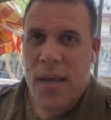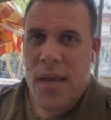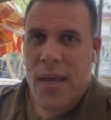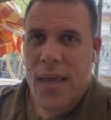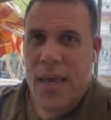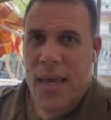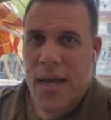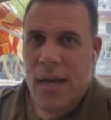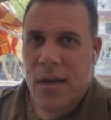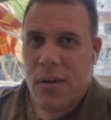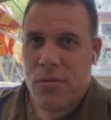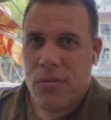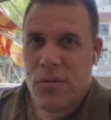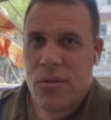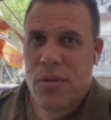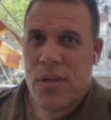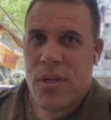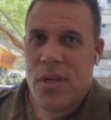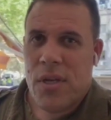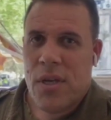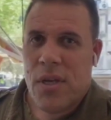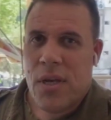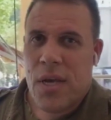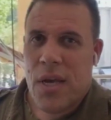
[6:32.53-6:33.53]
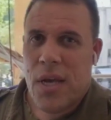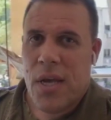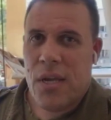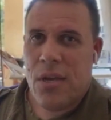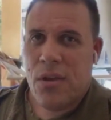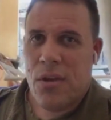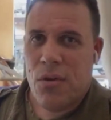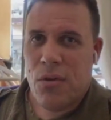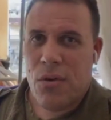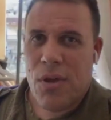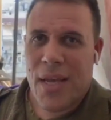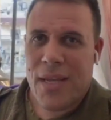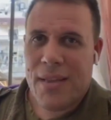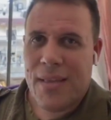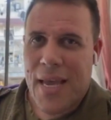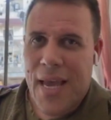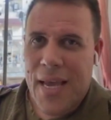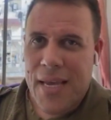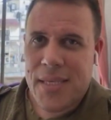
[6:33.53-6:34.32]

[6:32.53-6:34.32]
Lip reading: account, and you get